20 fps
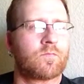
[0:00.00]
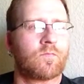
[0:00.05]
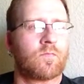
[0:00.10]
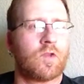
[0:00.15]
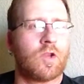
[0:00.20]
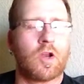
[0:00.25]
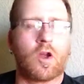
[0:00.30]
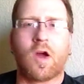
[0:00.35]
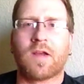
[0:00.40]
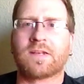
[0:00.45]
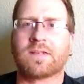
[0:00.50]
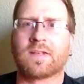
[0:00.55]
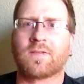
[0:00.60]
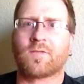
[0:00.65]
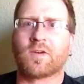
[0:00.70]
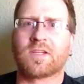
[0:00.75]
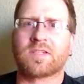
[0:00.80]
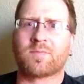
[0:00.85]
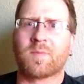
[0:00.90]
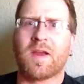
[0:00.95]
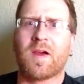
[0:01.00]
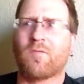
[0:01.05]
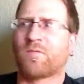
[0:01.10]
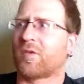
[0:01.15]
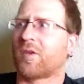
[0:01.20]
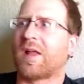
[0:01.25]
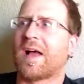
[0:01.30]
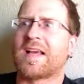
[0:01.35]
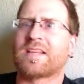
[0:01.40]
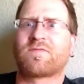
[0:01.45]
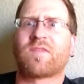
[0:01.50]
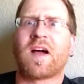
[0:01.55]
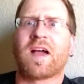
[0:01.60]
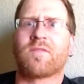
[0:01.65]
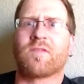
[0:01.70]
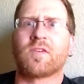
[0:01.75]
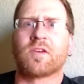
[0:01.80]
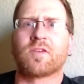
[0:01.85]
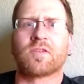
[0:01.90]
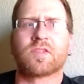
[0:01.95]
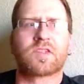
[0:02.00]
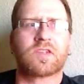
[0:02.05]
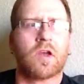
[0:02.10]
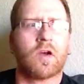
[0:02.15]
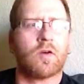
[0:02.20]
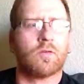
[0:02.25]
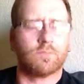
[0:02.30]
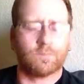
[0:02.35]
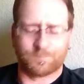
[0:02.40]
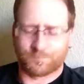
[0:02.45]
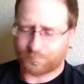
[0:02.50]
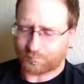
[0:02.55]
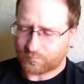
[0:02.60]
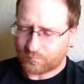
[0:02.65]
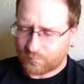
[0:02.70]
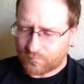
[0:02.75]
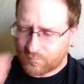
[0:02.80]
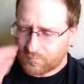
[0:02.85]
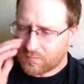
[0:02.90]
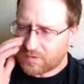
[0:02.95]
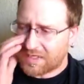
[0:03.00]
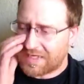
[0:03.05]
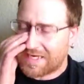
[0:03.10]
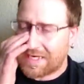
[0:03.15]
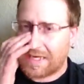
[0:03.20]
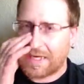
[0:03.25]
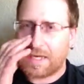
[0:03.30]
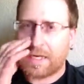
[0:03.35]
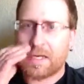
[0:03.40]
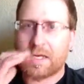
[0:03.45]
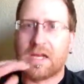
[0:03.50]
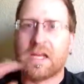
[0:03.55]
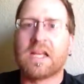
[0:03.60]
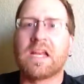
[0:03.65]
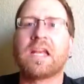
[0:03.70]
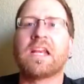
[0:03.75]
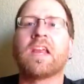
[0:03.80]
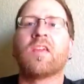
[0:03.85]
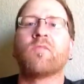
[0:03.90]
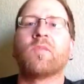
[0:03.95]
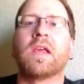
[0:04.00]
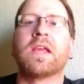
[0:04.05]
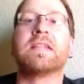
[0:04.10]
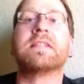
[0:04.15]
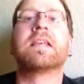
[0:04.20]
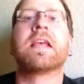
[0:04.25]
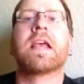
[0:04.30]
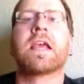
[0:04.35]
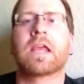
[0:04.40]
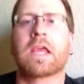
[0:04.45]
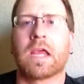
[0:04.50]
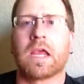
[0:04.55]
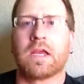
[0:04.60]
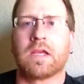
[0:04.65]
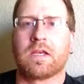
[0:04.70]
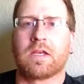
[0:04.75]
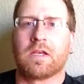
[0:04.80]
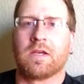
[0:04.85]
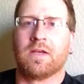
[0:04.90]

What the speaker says: You know, I delivered his mail for the last 5 years, so he didn't give me a ticket.